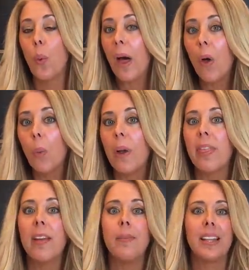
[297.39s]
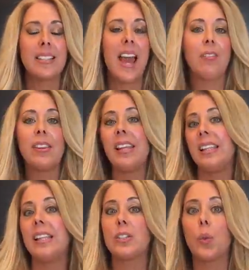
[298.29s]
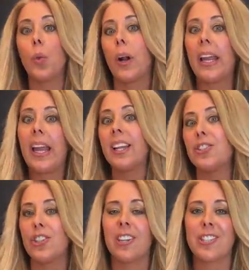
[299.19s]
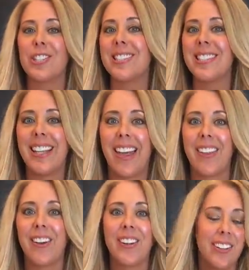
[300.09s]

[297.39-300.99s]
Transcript: well with it because everything needs to work in conjunction together.